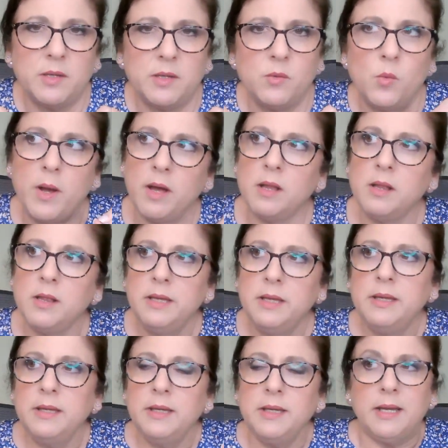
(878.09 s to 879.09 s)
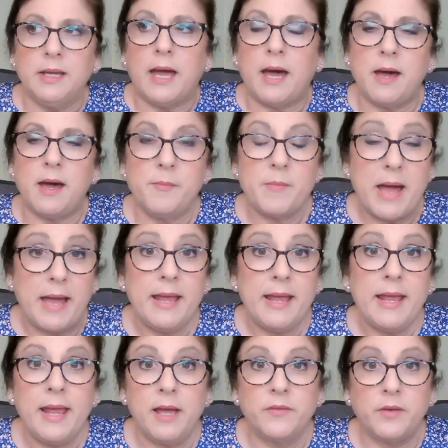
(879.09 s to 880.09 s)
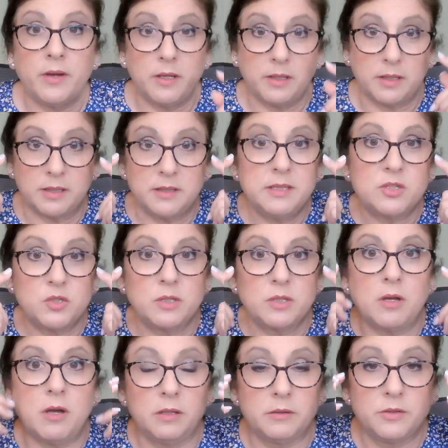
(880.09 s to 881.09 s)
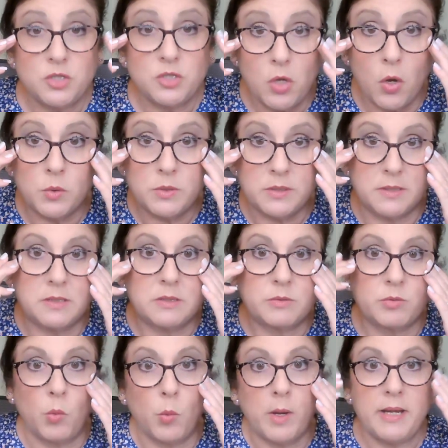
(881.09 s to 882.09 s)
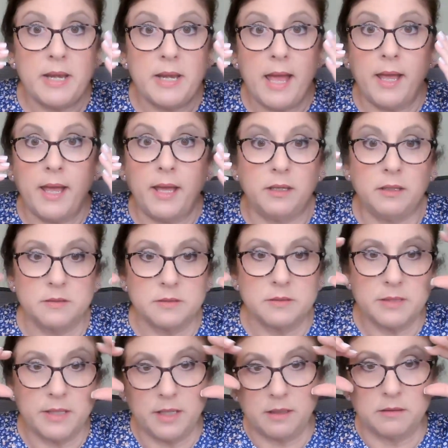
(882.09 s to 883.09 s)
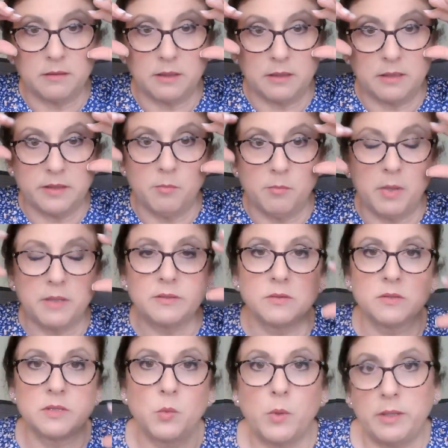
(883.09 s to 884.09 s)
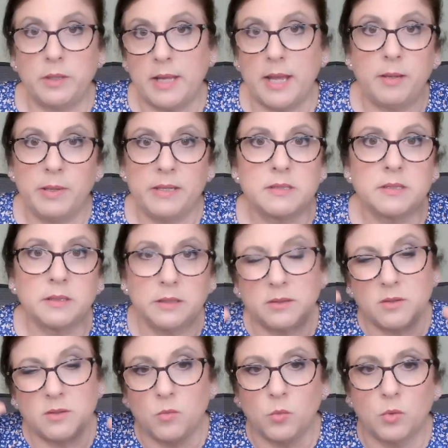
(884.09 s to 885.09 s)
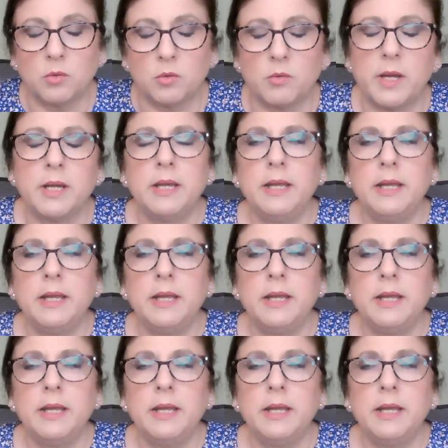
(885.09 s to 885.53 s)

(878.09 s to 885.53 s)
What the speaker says: Well, I have a condition called ptosis, where one eye is like the muscles in one eye basically don't work right.